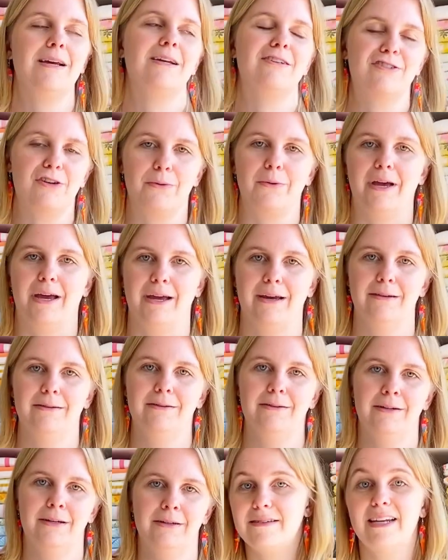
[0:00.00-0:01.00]
it's okay.
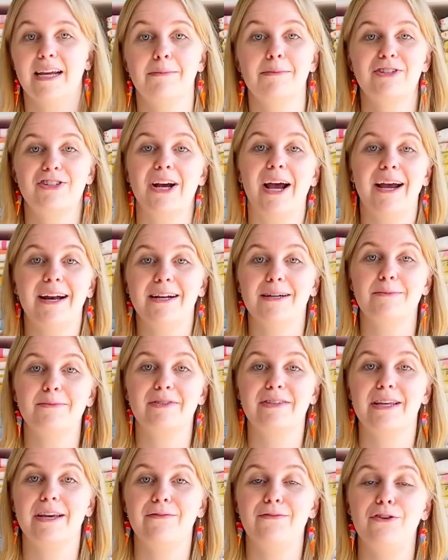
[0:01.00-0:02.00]
Damaged
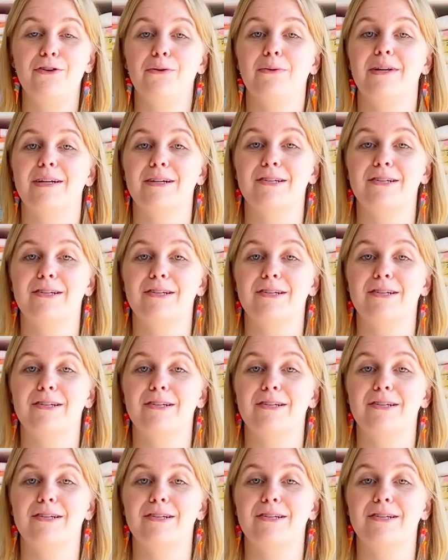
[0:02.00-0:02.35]
items give you an